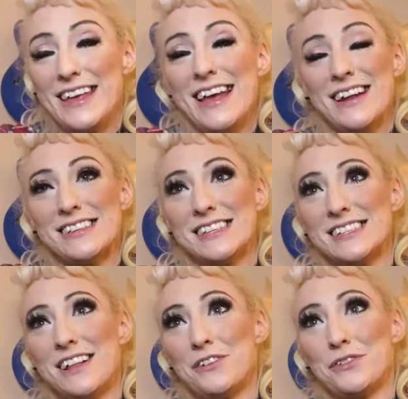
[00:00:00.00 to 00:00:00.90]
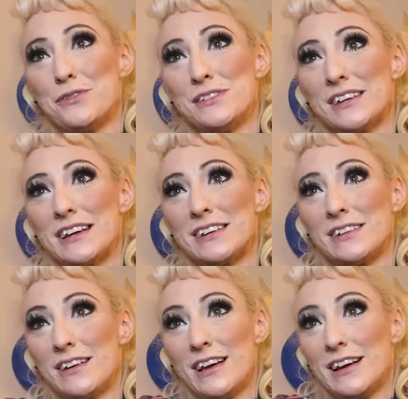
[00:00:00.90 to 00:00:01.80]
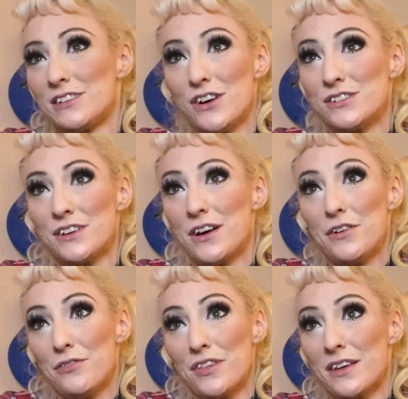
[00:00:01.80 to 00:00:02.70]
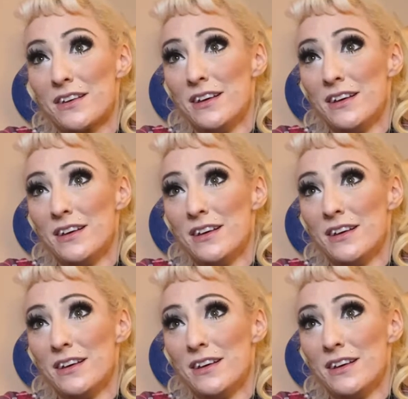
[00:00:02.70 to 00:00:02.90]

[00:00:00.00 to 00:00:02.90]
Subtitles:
get a $60 acoustic at Guitar Center, I don't think.